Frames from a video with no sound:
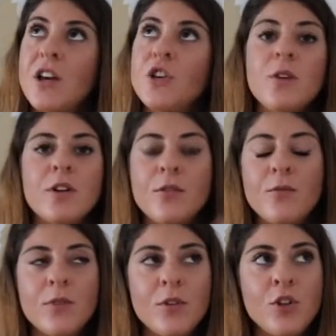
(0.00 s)
you
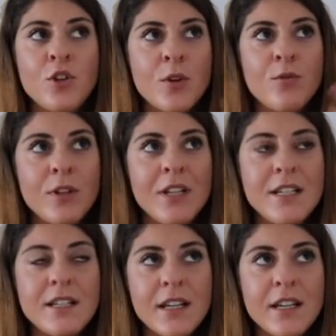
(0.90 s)
are you are
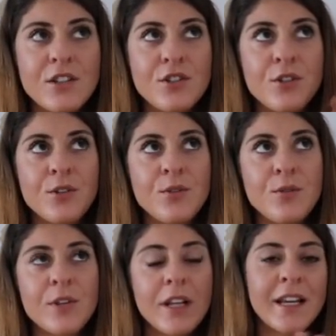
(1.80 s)
releasing it
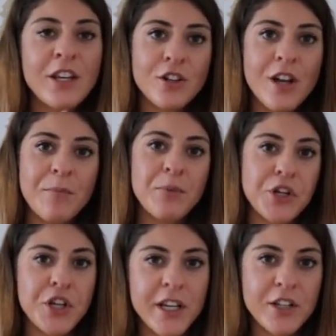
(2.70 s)
to like you're not
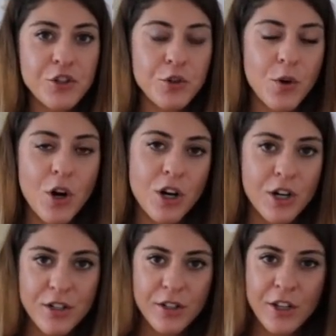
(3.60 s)
pushing it too
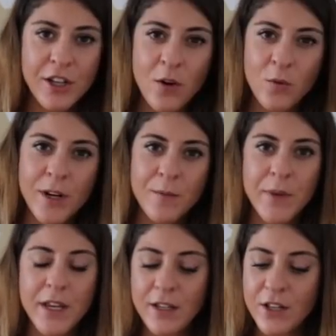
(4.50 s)
hard you get what i
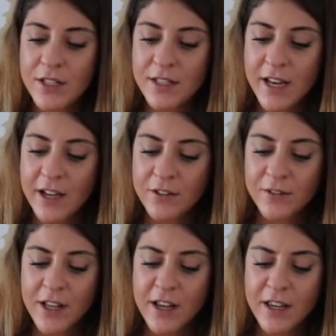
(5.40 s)
mean it's kind
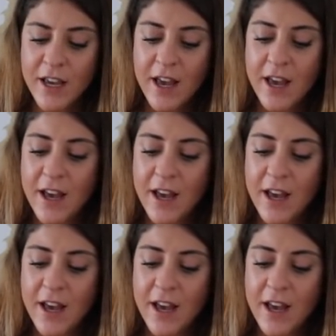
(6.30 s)
of like